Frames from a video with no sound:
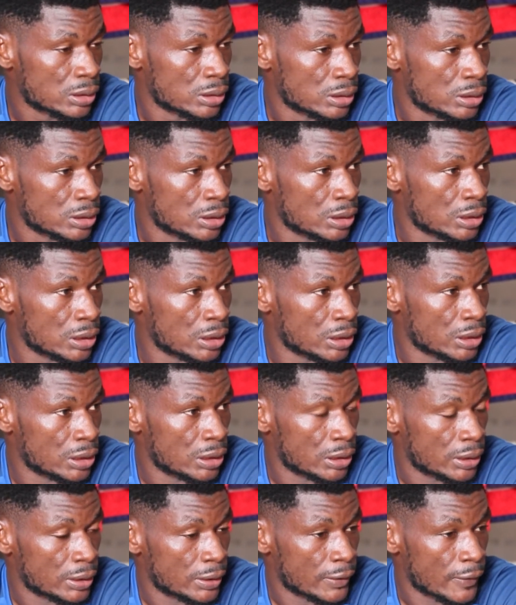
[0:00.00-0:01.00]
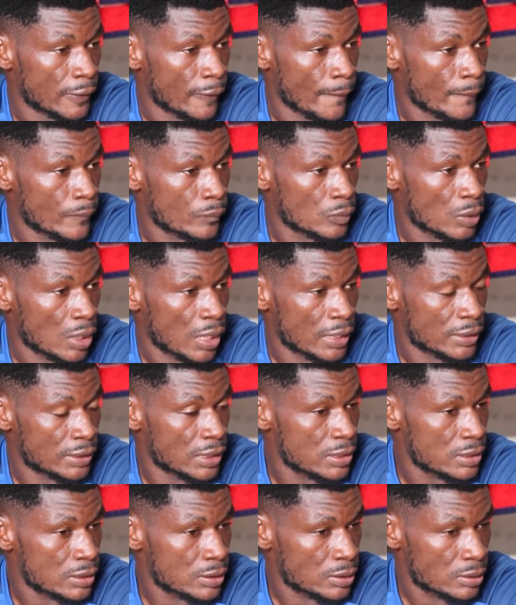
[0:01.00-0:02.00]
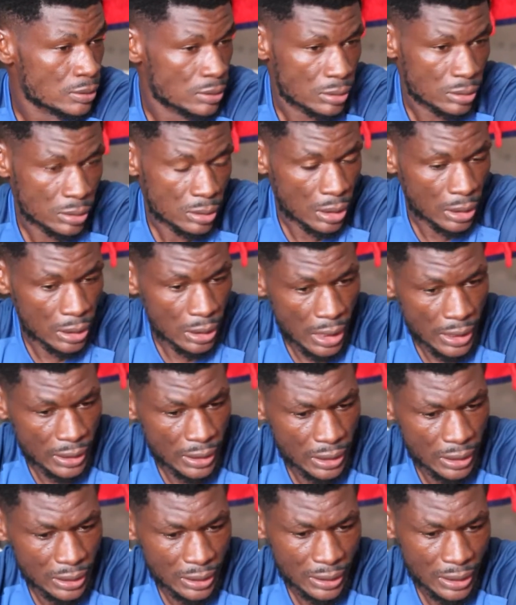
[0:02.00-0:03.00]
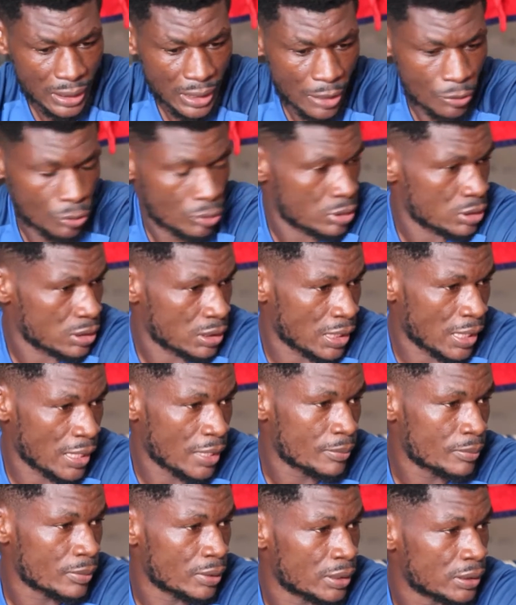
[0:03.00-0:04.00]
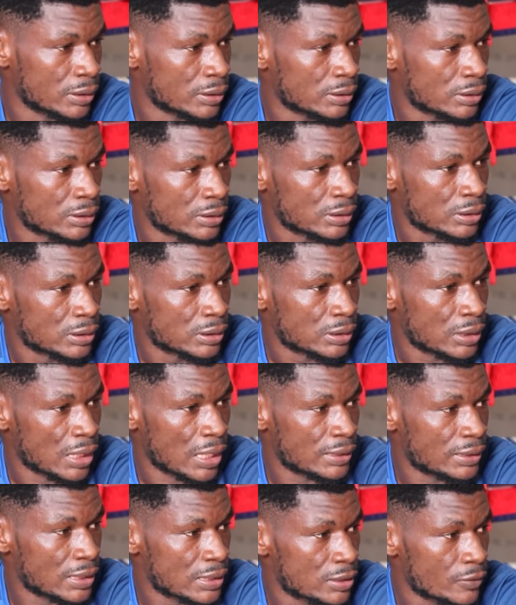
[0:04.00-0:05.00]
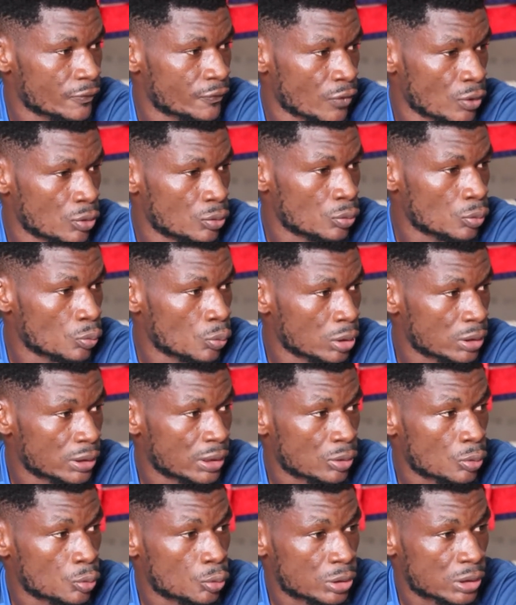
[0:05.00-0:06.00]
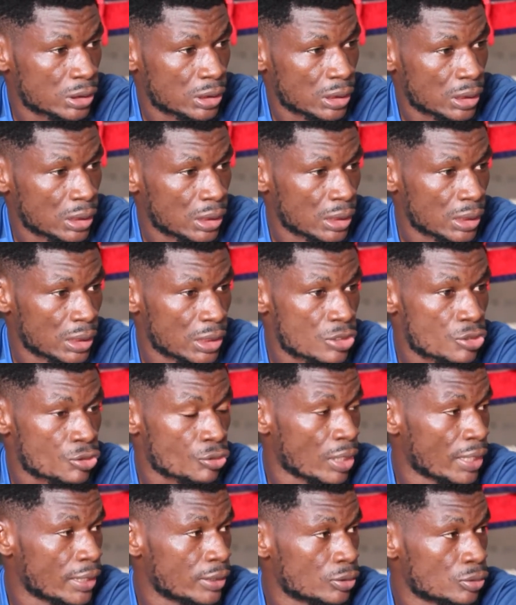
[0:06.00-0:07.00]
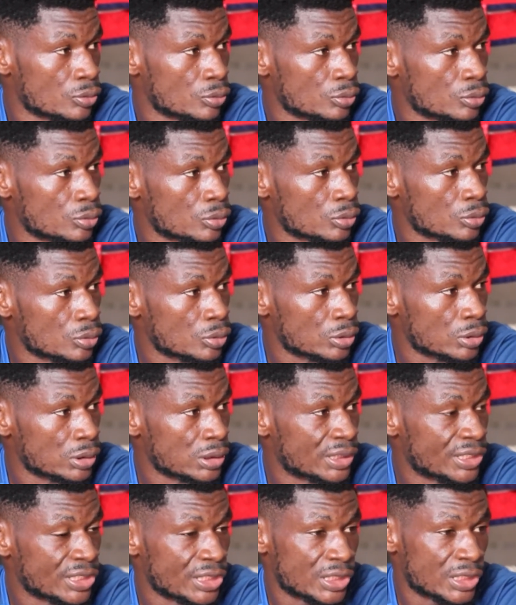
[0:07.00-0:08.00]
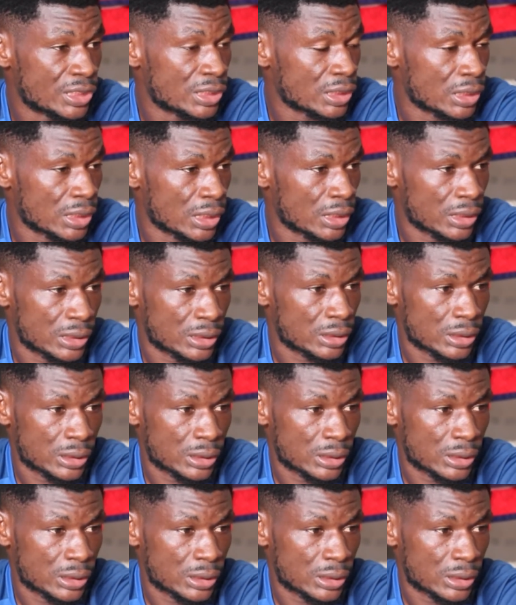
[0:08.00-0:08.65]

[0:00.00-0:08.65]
uh, I just, I, I, think I was calm and I just follow what the coach is trying to teach, and